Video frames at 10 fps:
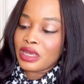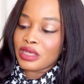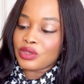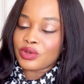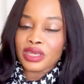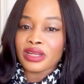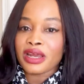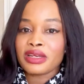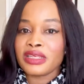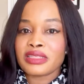You can
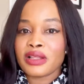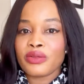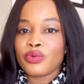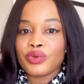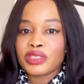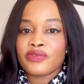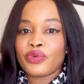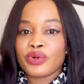hardly tell who it's for.